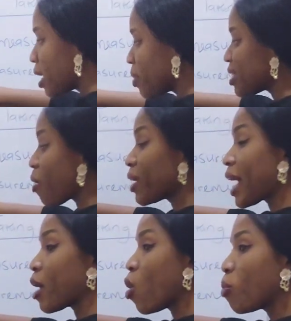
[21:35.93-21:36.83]
It means that when
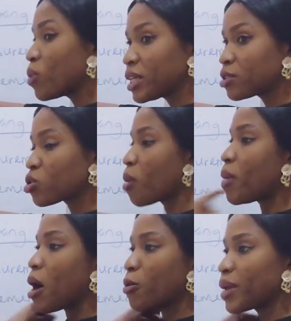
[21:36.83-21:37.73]
I open it
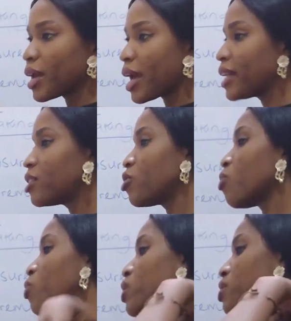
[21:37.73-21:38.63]
up, I'll be ending
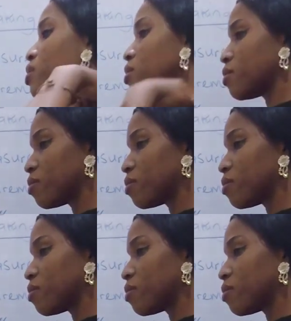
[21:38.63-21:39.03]
up with